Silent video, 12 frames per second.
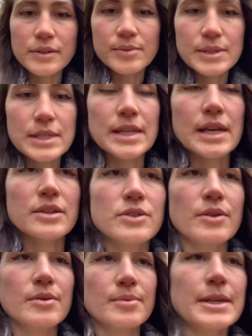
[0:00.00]
with
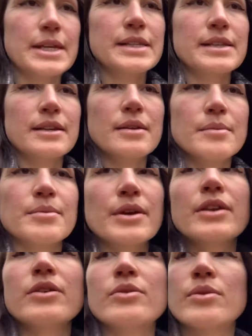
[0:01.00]
nature, because it can
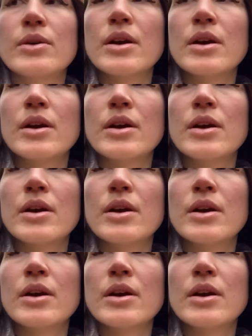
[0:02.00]
bring you